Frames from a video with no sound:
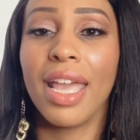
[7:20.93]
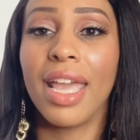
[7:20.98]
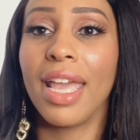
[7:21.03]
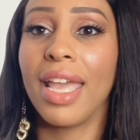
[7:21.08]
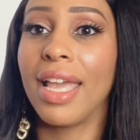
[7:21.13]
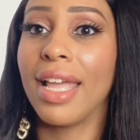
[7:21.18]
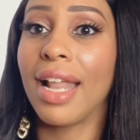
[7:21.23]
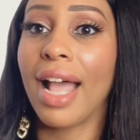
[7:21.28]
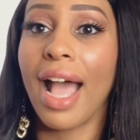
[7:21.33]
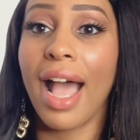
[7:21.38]

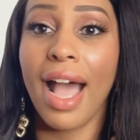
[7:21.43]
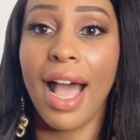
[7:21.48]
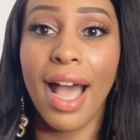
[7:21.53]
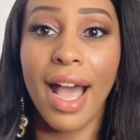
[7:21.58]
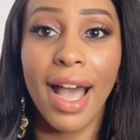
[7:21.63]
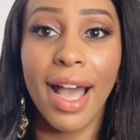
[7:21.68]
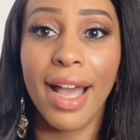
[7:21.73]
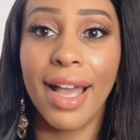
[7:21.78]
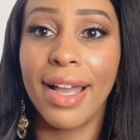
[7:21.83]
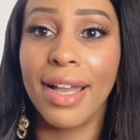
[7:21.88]
and
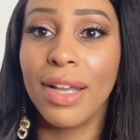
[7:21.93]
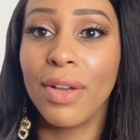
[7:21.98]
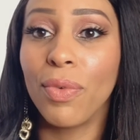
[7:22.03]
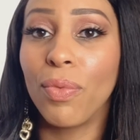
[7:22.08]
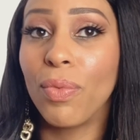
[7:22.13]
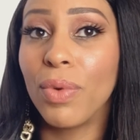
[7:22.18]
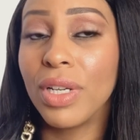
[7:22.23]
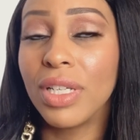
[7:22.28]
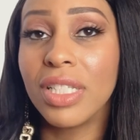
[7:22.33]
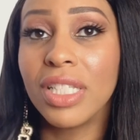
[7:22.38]
I
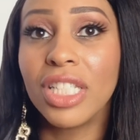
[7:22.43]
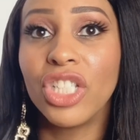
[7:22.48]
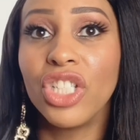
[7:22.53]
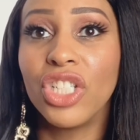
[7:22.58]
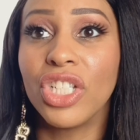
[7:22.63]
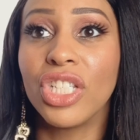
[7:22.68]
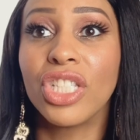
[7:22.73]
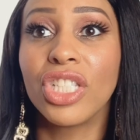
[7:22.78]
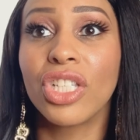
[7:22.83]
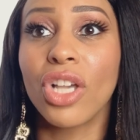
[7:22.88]
was
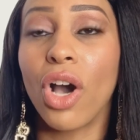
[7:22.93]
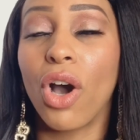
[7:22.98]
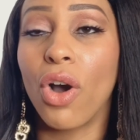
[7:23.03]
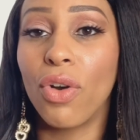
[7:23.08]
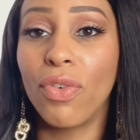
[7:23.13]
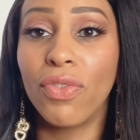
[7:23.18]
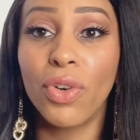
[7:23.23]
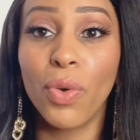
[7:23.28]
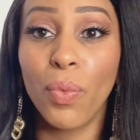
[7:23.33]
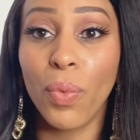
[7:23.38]
just
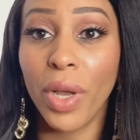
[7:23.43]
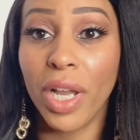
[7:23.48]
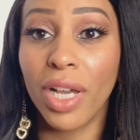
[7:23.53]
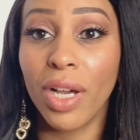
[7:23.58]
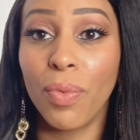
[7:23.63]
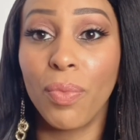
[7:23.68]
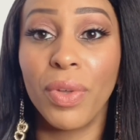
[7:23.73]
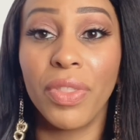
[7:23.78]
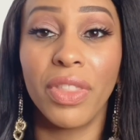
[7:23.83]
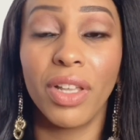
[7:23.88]

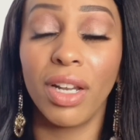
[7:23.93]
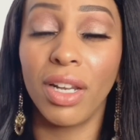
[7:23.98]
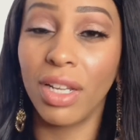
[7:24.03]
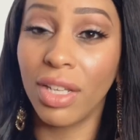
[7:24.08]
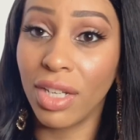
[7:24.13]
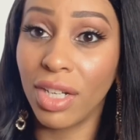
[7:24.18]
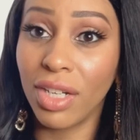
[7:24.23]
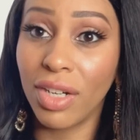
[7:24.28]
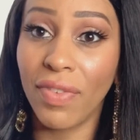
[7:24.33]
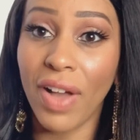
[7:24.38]
overwhelmed with the
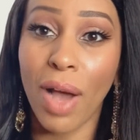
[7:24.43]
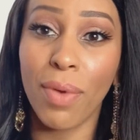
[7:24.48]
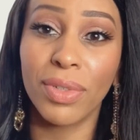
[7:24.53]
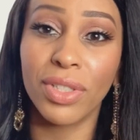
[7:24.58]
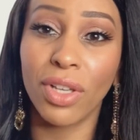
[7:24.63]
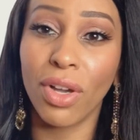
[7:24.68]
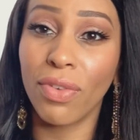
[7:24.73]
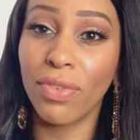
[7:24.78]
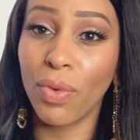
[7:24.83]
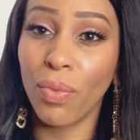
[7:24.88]
love. I was
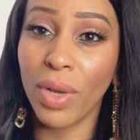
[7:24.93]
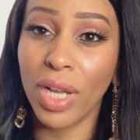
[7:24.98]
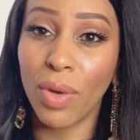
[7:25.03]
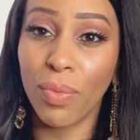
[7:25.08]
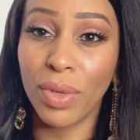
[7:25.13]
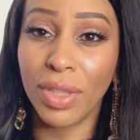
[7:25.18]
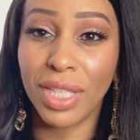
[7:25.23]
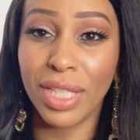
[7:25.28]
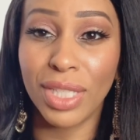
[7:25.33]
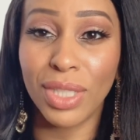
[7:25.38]
overwhelmed
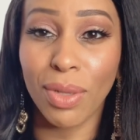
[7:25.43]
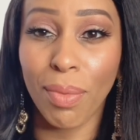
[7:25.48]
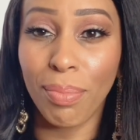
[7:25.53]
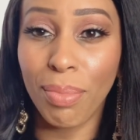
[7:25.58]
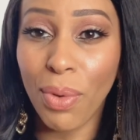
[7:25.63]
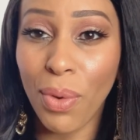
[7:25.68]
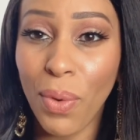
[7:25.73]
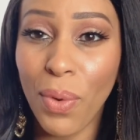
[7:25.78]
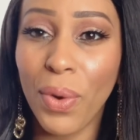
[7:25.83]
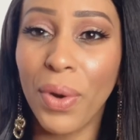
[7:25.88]
with the
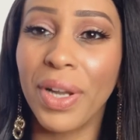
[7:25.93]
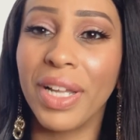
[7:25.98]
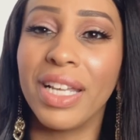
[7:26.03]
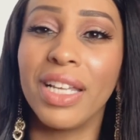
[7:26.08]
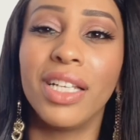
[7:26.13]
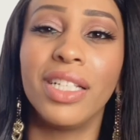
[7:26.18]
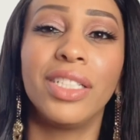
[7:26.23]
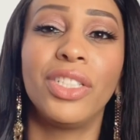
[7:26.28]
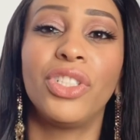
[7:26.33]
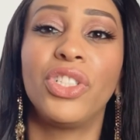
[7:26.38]
support.
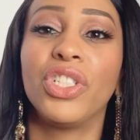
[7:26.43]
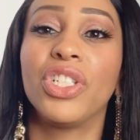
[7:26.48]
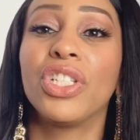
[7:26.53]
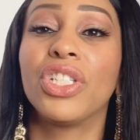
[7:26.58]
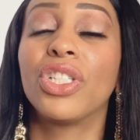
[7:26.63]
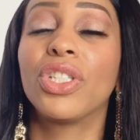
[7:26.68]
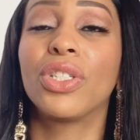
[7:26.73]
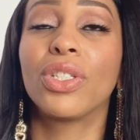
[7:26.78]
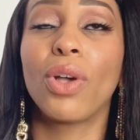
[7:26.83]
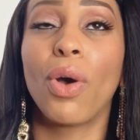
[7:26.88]
It's just
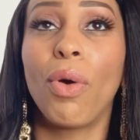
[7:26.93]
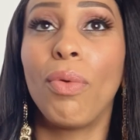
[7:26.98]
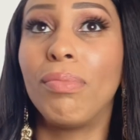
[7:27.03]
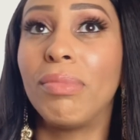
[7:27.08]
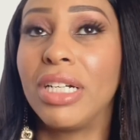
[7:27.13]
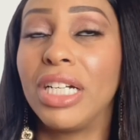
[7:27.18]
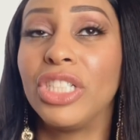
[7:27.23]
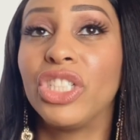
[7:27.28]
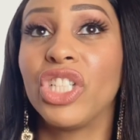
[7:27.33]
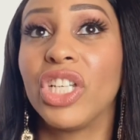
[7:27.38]
so
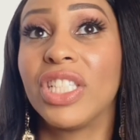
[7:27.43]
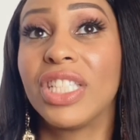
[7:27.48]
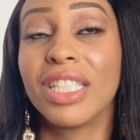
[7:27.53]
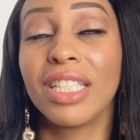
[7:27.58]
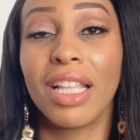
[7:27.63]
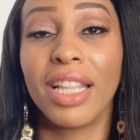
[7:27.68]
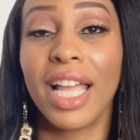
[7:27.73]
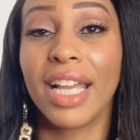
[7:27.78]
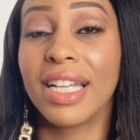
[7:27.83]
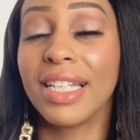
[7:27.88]
much.
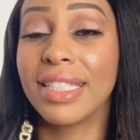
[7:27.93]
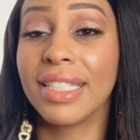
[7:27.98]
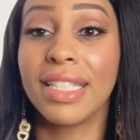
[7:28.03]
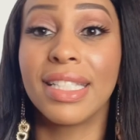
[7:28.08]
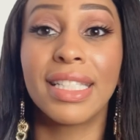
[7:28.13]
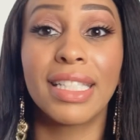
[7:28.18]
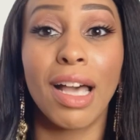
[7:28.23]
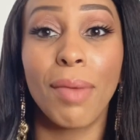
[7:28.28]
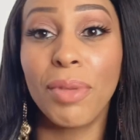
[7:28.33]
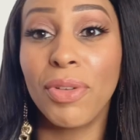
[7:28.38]
Like I said,
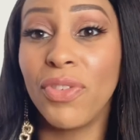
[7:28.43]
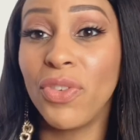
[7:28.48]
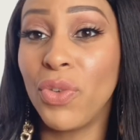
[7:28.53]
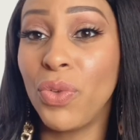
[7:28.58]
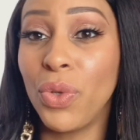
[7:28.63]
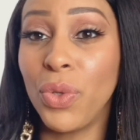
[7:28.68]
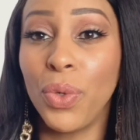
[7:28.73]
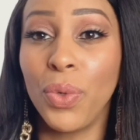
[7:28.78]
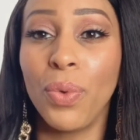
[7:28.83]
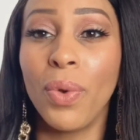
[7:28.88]
some of you
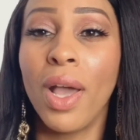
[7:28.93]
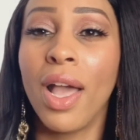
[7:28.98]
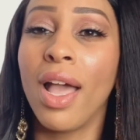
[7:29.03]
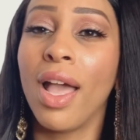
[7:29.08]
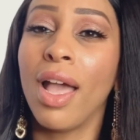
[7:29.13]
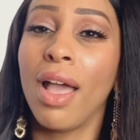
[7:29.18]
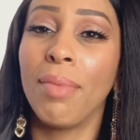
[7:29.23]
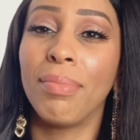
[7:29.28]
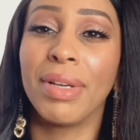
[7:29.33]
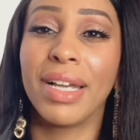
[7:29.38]
knew
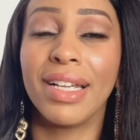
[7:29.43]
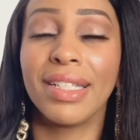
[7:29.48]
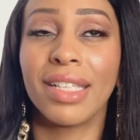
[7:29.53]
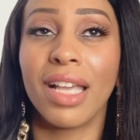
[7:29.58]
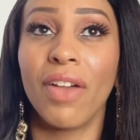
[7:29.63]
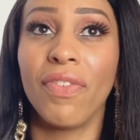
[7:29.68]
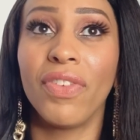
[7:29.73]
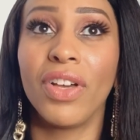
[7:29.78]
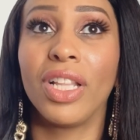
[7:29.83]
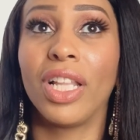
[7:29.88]
because
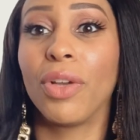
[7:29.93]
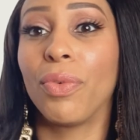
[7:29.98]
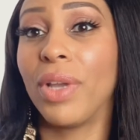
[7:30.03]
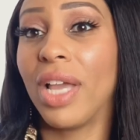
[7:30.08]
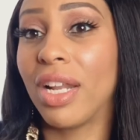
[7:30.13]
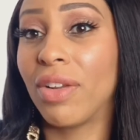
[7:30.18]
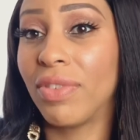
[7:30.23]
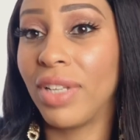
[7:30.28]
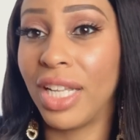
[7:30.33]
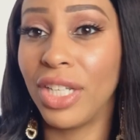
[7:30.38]
I felt like we
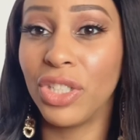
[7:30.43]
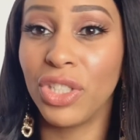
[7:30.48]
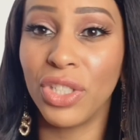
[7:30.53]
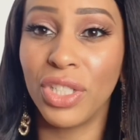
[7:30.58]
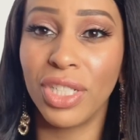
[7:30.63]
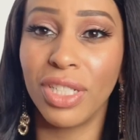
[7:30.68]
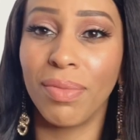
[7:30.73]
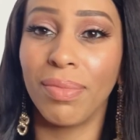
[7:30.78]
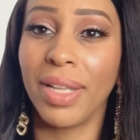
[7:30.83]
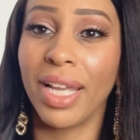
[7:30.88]
had a
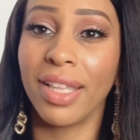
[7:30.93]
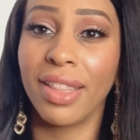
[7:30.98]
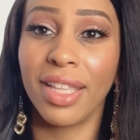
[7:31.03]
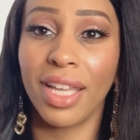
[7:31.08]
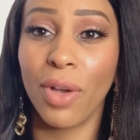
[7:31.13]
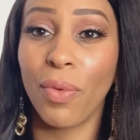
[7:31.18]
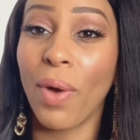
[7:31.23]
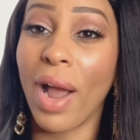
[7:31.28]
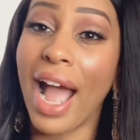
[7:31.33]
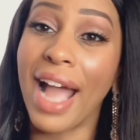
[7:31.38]
relationship like
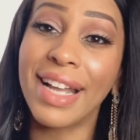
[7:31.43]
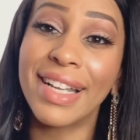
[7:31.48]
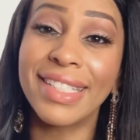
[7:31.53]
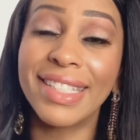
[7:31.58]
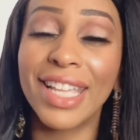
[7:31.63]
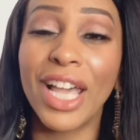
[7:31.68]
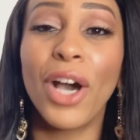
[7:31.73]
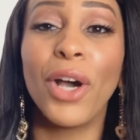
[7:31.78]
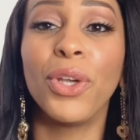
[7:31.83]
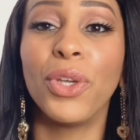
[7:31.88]
that where I could
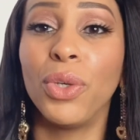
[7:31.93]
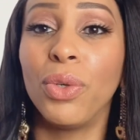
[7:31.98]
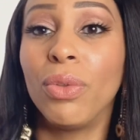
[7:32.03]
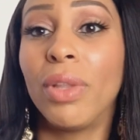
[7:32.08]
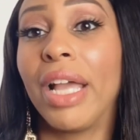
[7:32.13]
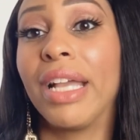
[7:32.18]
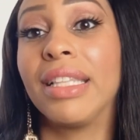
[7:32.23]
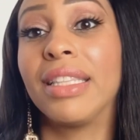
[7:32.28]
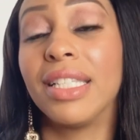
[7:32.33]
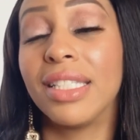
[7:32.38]
tell you
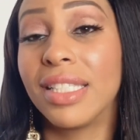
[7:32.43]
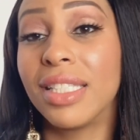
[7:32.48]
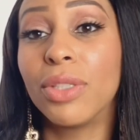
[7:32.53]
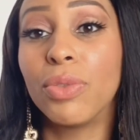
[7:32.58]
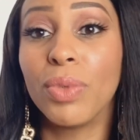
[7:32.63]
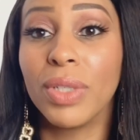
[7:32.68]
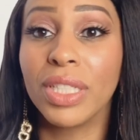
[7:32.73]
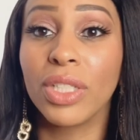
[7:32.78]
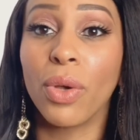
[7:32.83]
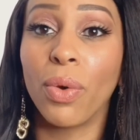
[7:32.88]
like this is
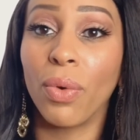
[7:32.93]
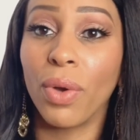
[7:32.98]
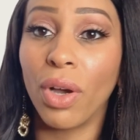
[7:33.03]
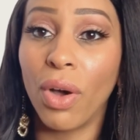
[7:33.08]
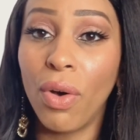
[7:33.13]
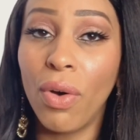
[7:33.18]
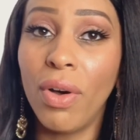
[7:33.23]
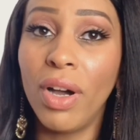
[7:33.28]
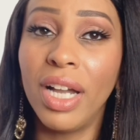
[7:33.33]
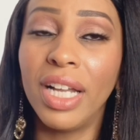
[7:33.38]
what's going
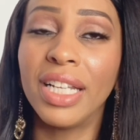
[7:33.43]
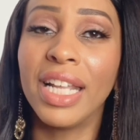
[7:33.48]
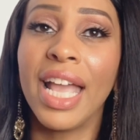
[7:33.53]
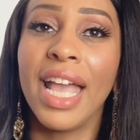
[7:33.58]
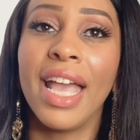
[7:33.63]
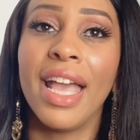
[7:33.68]
on.